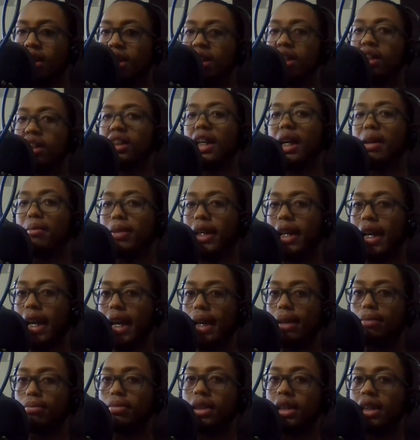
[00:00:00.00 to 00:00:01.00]
They
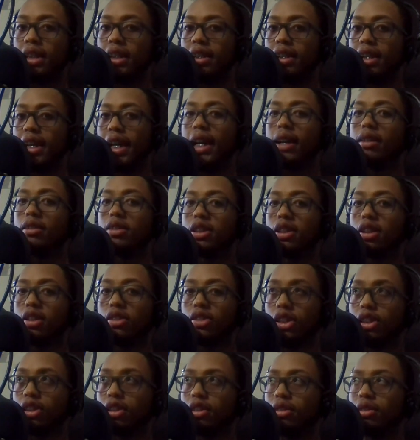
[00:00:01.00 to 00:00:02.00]
became the
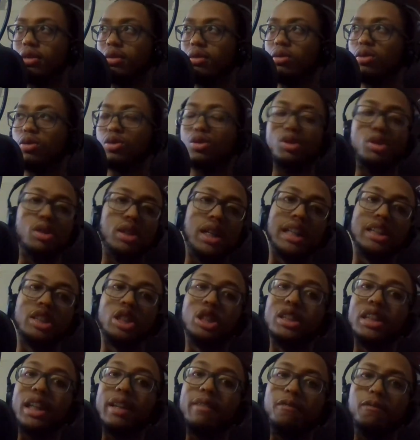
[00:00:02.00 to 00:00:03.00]
Arizona, or I
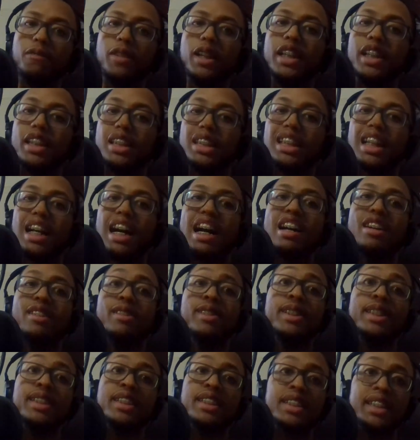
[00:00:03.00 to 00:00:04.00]
should say Phoenix
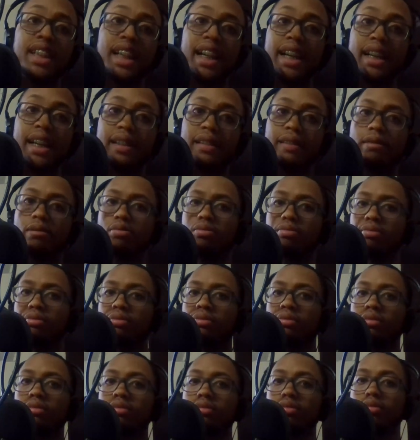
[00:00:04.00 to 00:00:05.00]
Coyotes then.
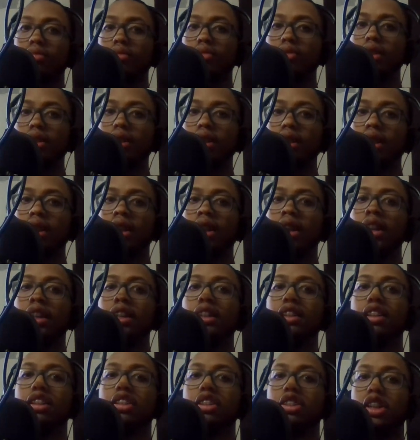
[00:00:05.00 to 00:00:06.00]

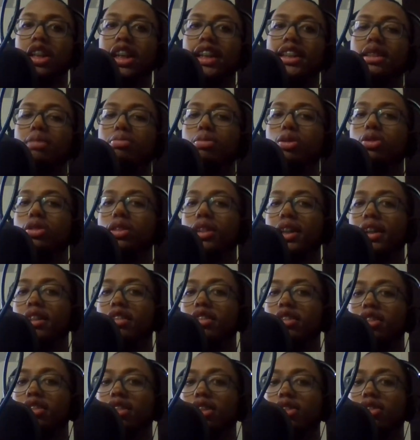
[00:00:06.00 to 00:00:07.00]
So the Jets moved to
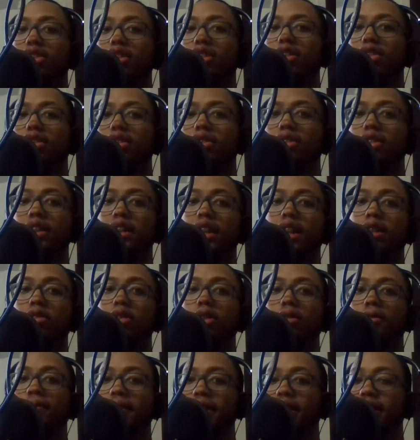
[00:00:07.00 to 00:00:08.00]
Arizona. They were
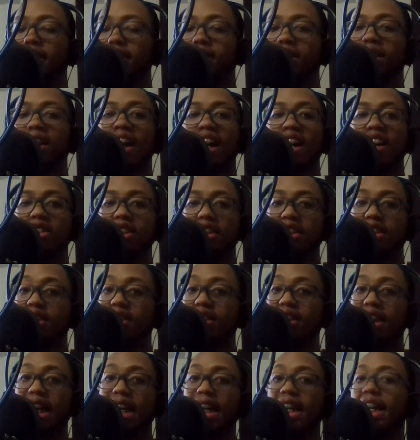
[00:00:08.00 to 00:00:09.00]
the Phoenix Coyotes
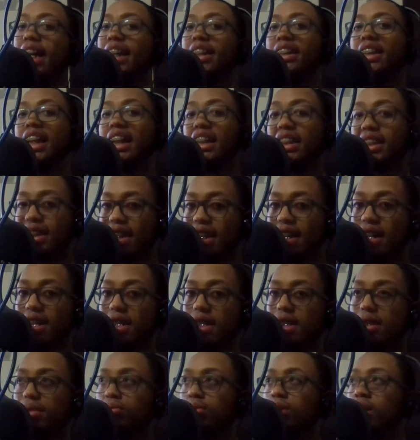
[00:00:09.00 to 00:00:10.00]
then at that
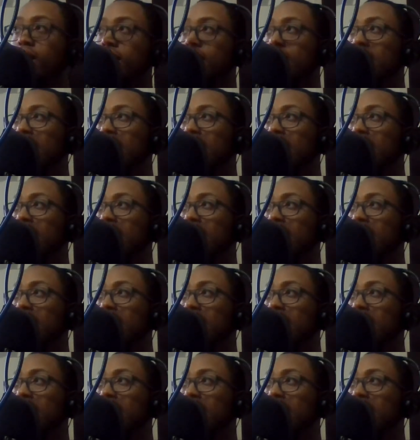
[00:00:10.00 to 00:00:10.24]
time.